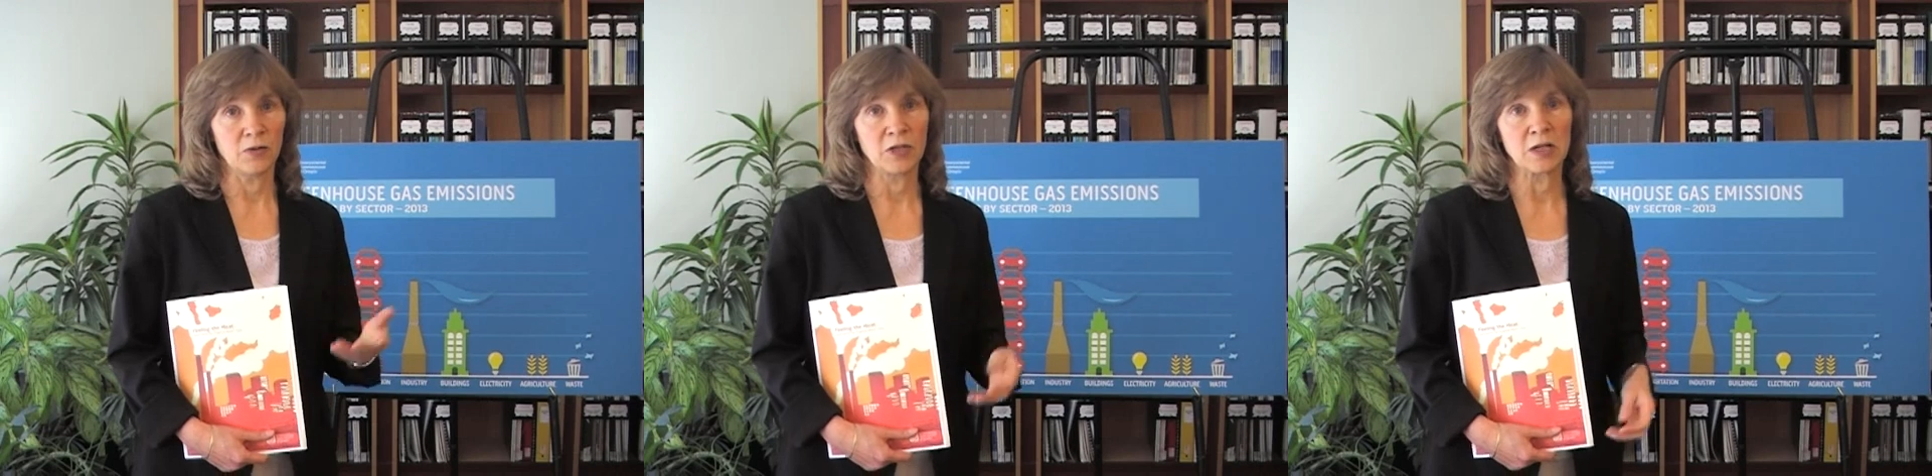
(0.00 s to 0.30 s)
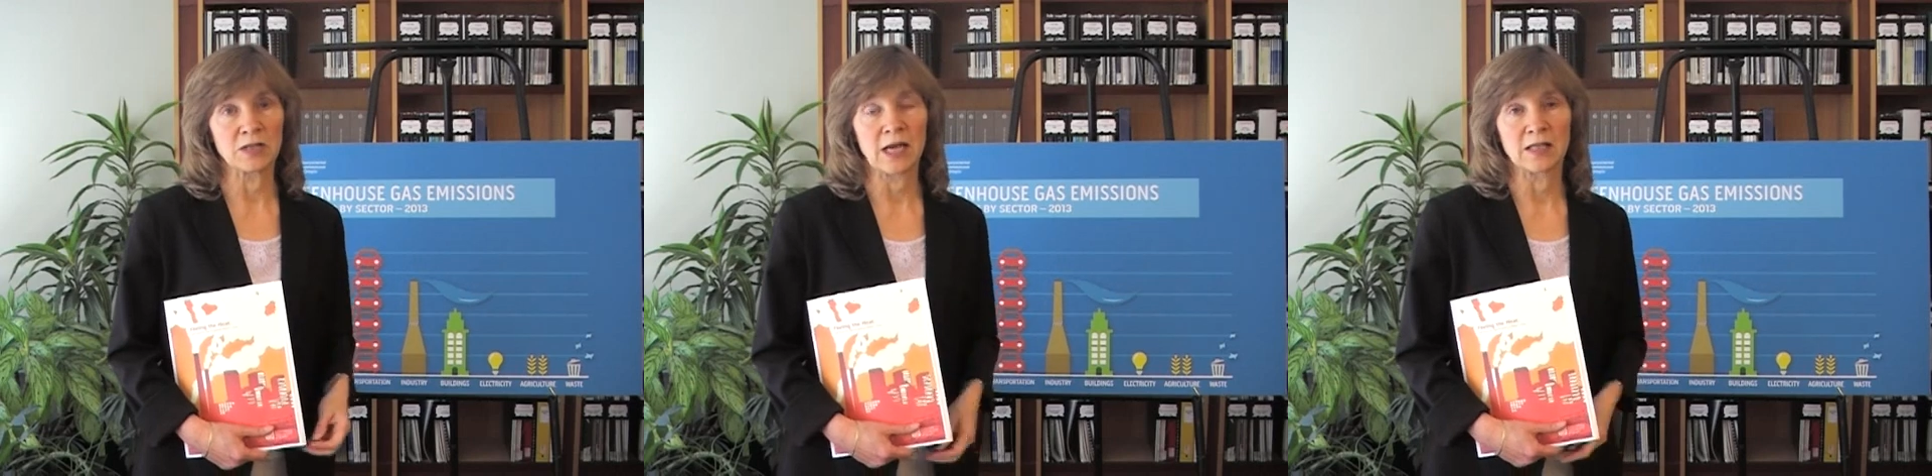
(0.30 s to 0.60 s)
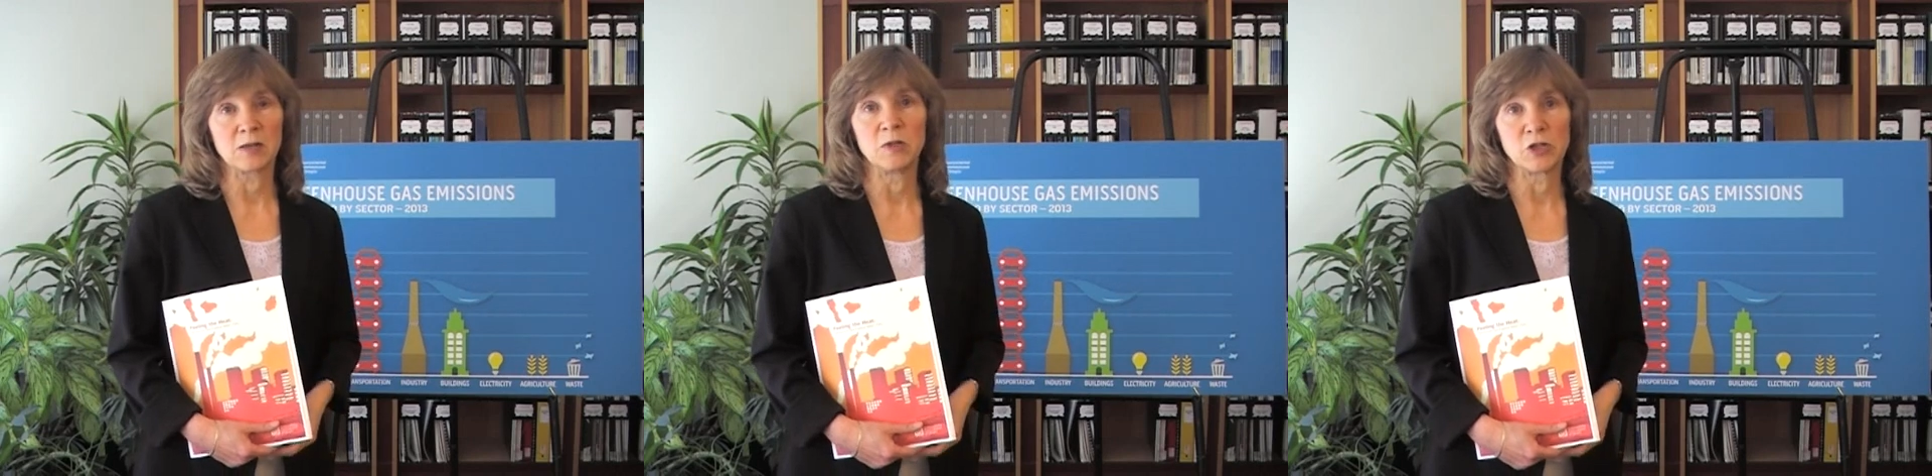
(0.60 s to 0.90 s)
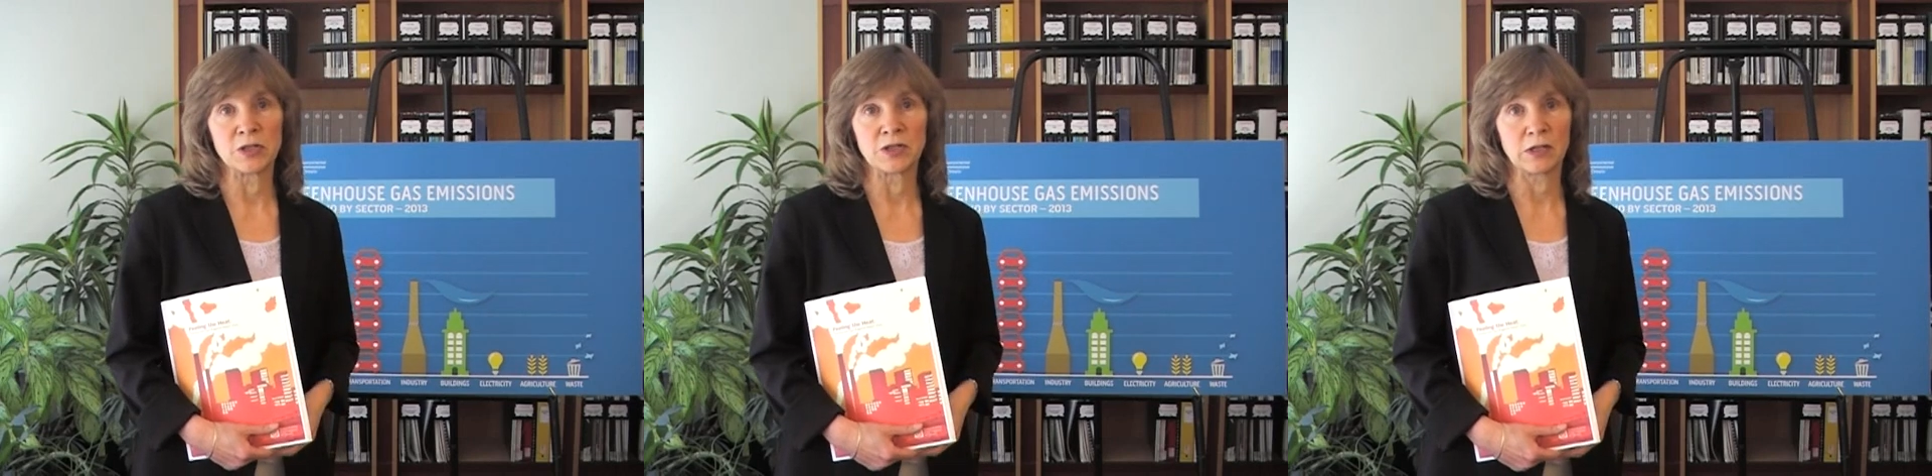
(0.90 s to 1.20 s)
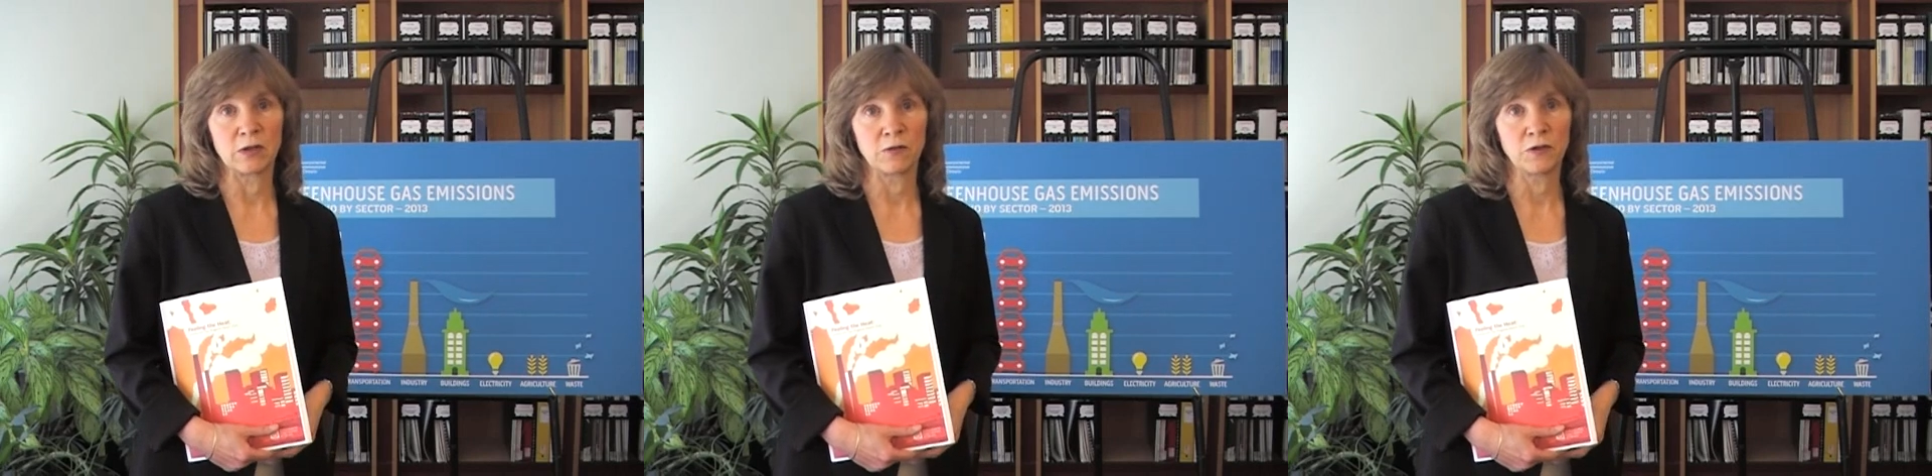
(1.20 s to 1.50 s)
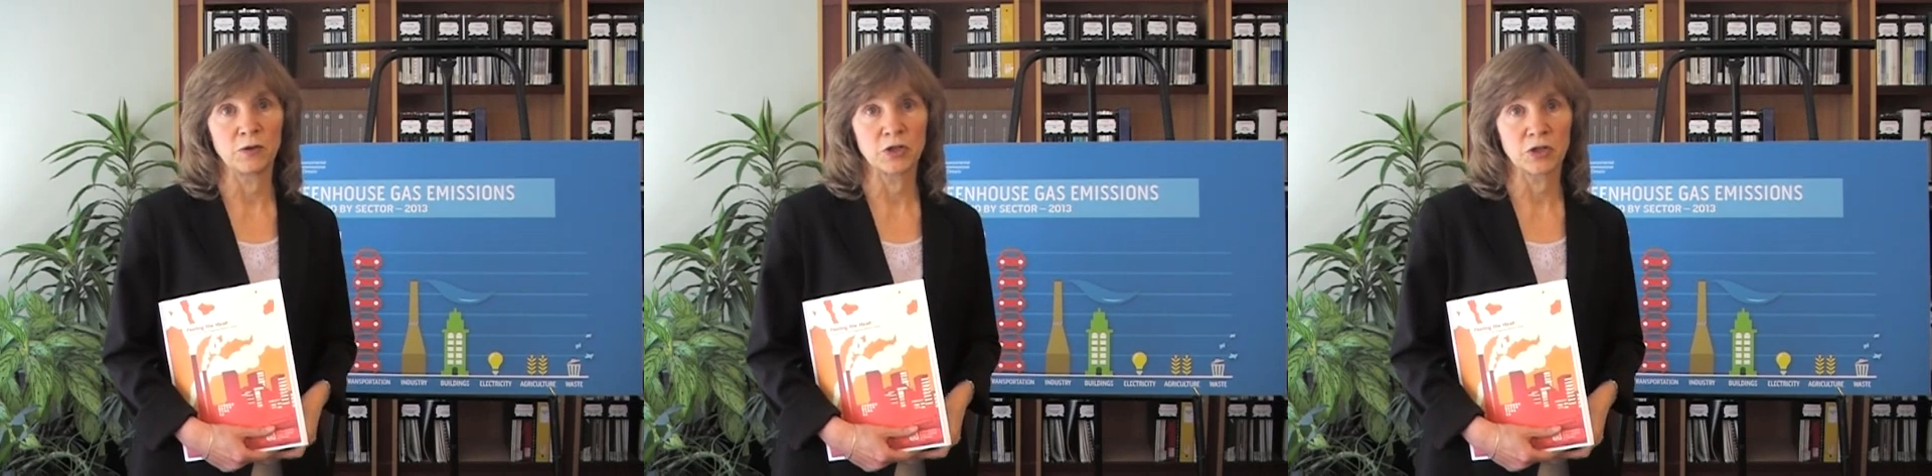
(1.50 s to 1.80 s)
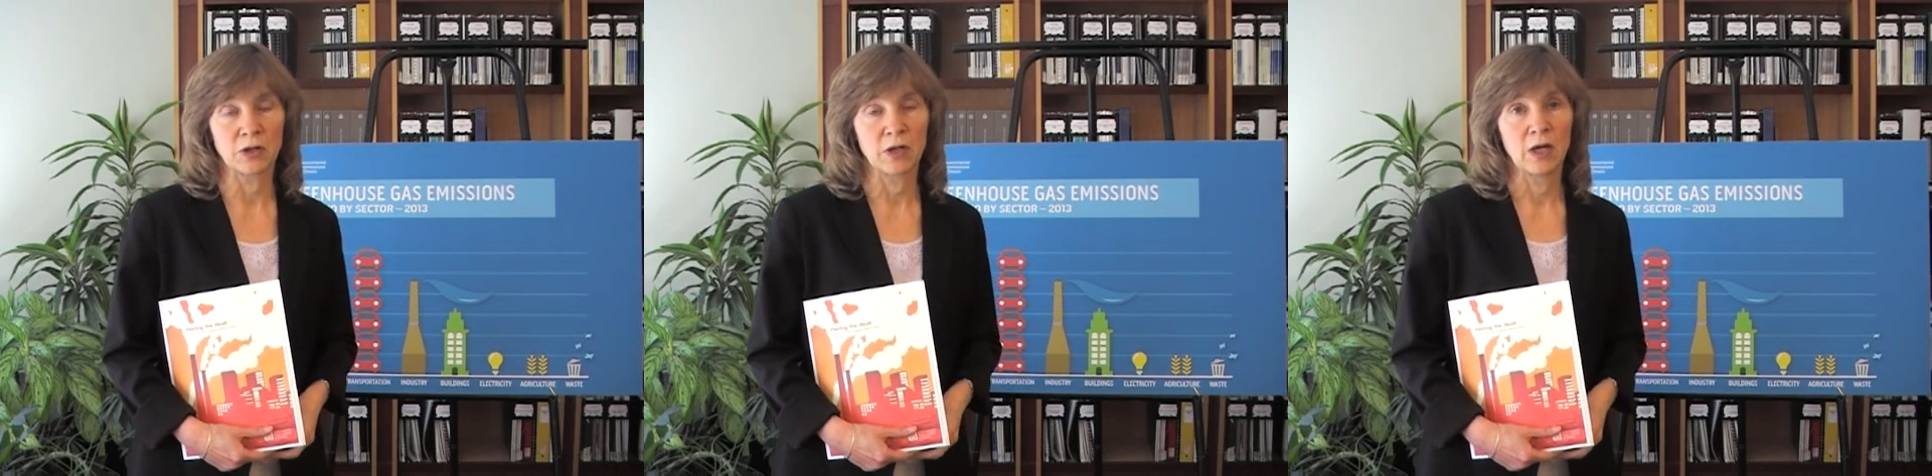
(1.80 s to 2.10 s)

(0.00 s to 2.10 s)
greenhouse gas emissions in the future.